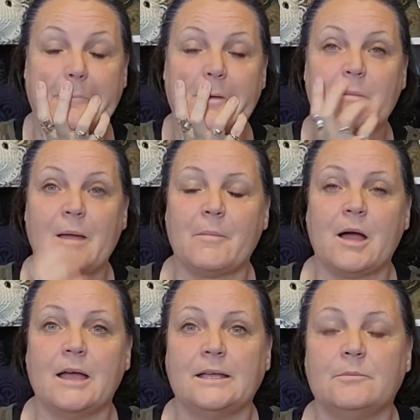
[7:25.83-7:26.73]
my
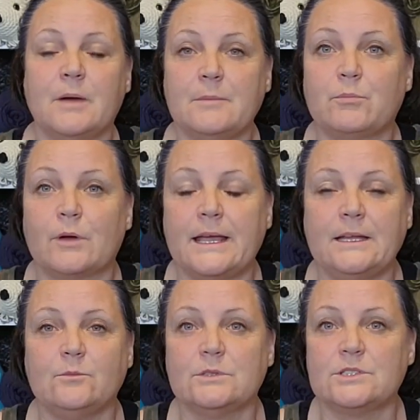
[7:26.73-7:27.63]
mind my
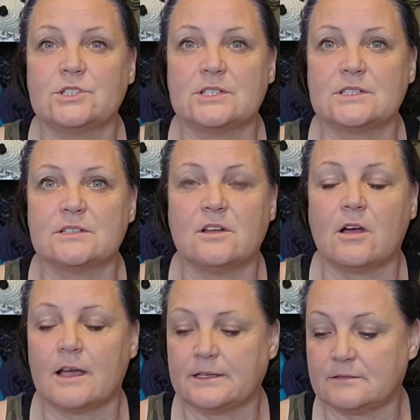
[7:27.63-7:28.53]
brain was just
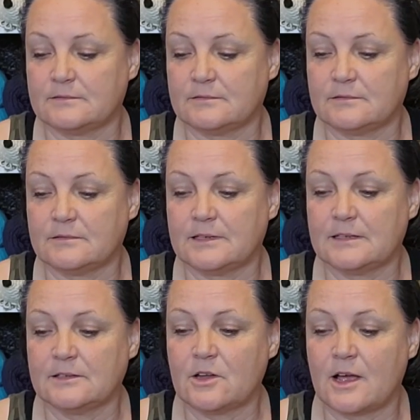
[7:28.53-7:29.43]
not
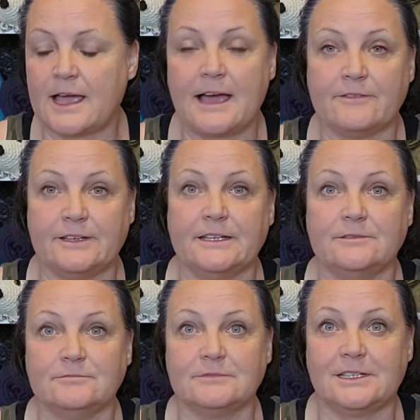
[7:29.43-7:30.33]
not having
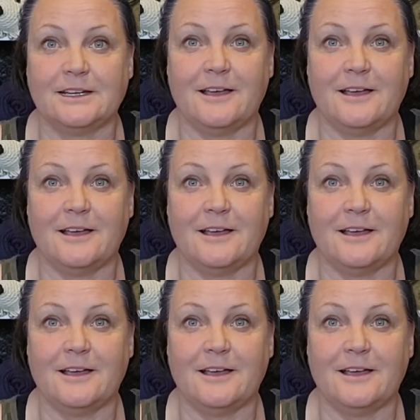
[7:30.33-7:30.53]
it